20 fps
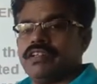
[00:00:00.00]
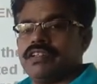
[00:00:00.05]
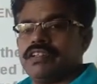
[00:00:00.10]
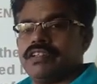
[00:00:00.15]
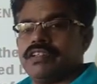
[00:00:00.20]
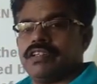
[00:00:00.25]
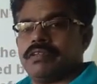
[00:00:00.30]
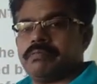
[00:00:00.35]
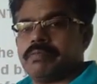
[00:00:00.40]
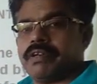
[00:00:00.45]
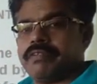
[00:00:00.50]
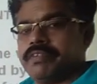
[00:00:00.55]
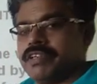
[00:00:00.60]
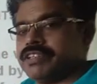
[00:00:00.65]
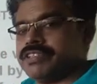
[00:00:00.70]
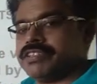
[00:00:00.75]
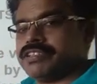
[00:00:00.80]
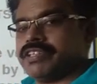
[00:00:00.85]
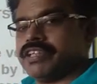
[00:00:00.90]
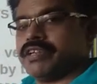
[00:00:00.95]
The
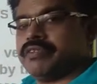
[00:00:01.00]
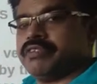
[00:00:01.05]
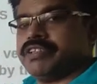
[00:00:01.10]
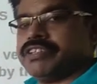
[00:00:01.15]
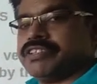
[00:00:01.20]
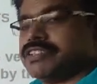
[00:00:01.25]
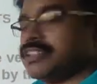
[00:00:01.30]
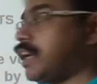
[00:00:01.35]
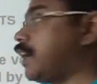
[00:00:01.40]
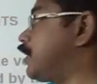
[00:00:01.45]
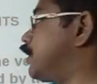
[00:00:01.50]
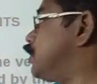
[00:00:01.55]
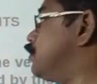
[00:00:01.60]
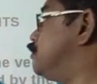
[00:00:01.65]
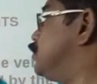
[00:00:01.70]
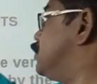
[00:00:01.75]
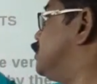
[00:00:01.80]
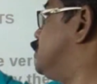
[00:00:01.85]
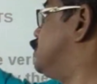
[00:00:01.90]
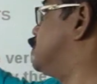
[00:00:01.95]
previous day we started
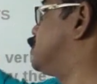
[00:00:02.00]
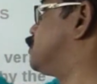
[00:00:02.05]
with this